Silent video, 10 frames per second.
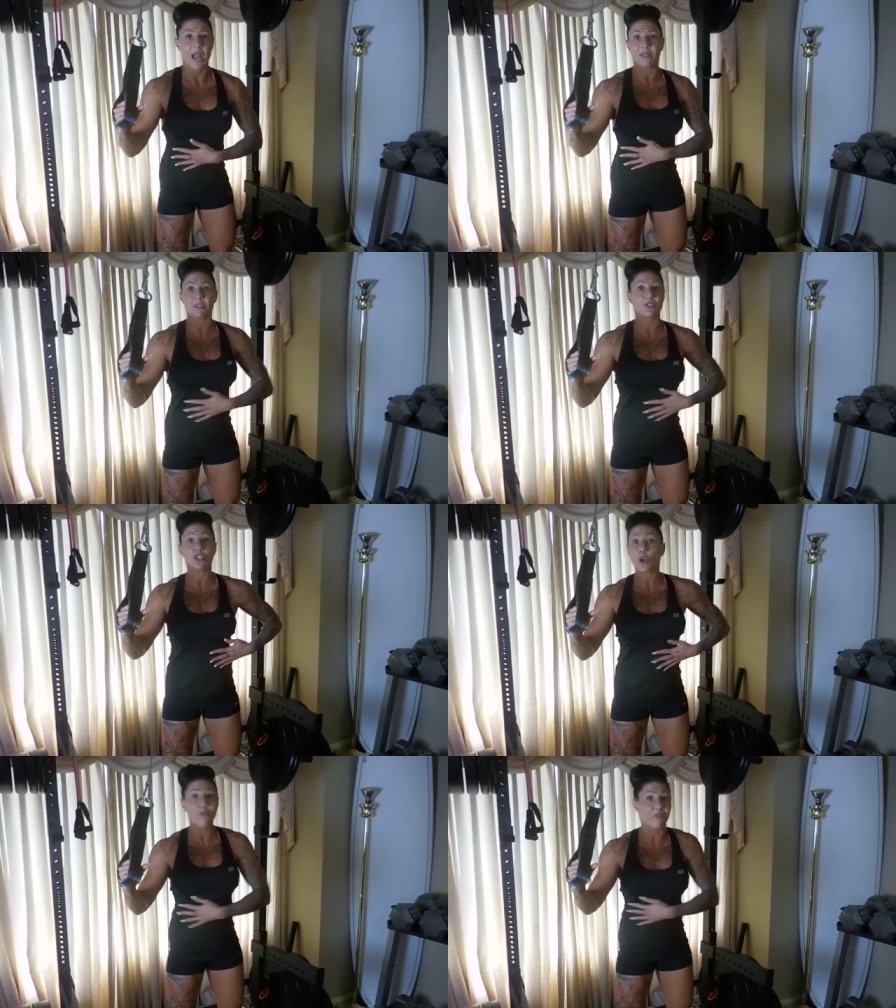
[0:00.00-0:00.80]
and there's
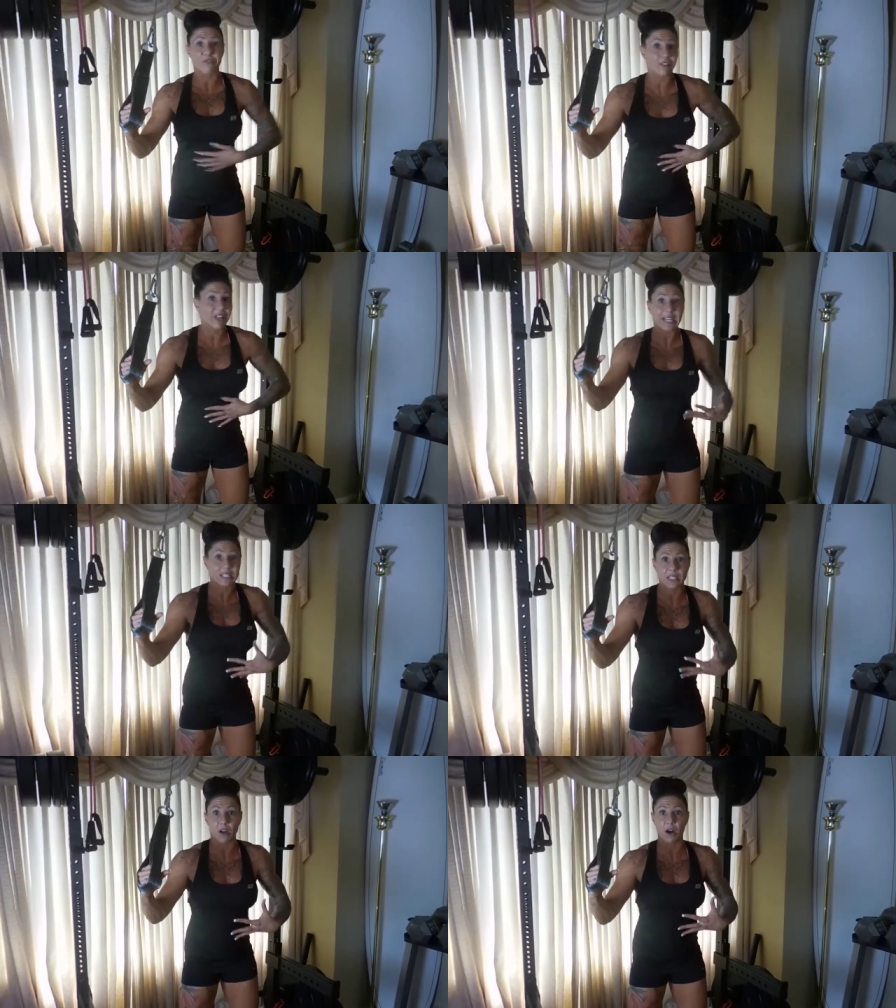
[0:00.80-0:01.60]
no
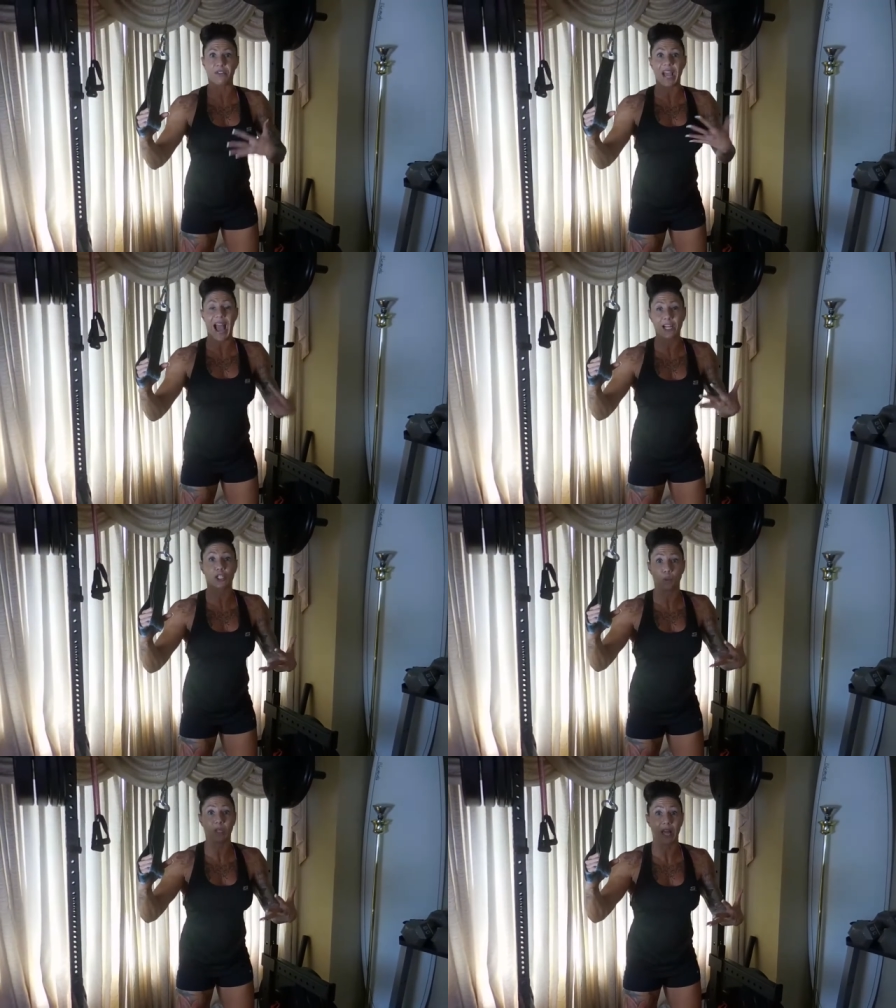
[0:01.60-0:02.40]
flex of the
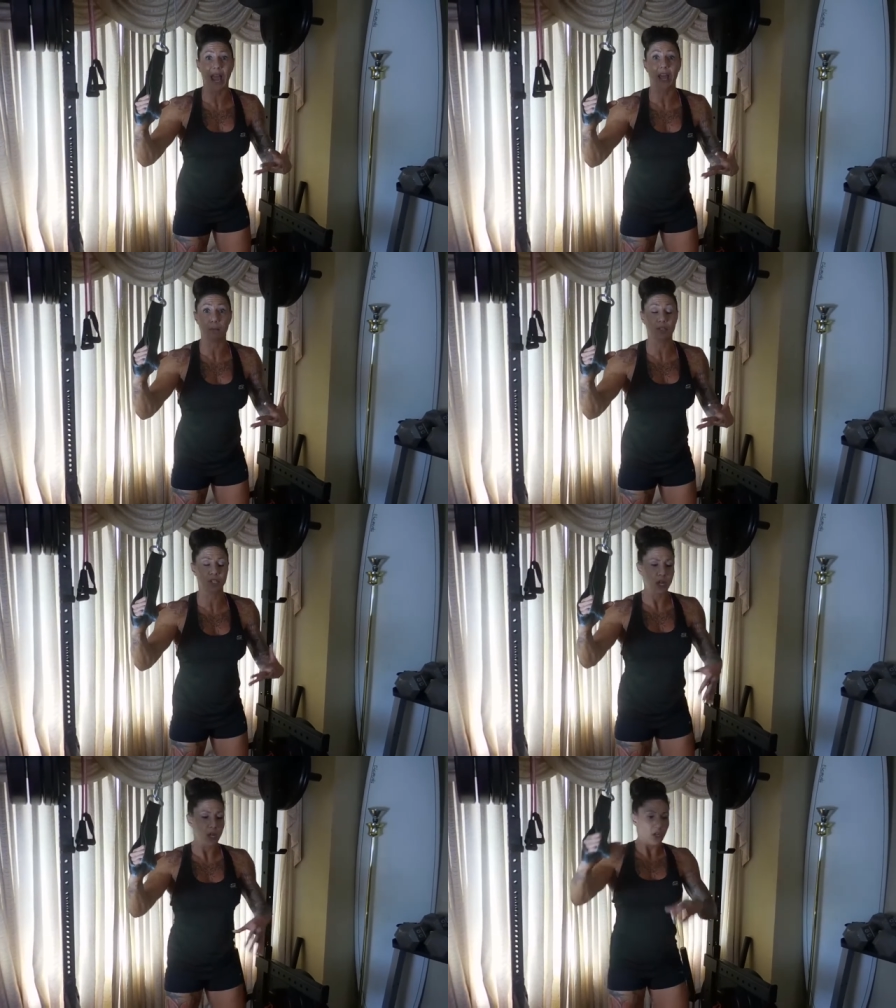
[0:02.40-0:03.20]
actual
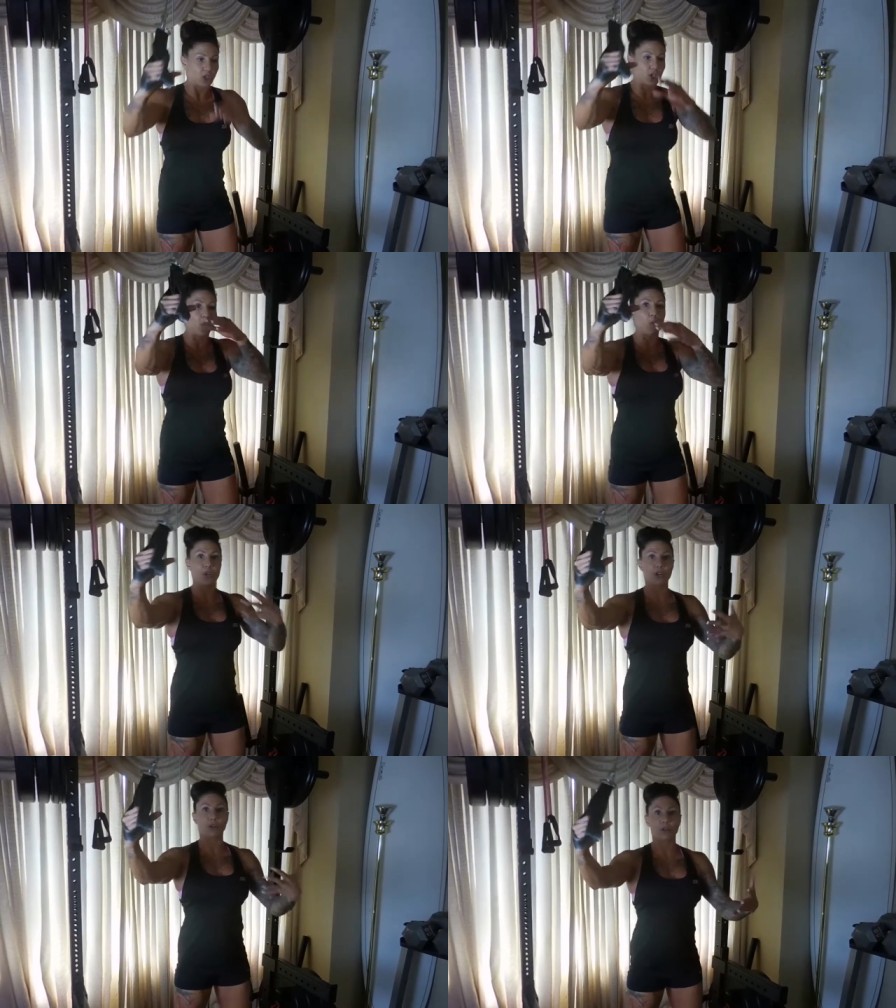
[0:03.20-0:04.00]
abs. So
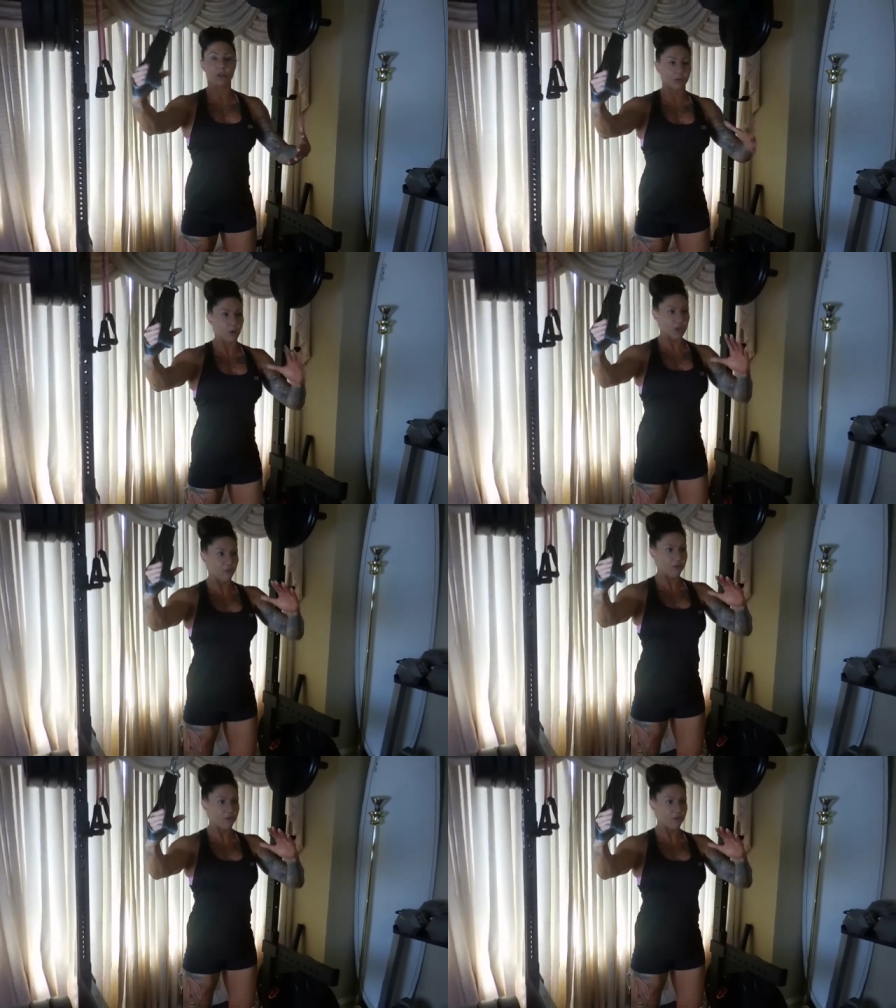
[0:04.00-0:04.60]
when you're when you're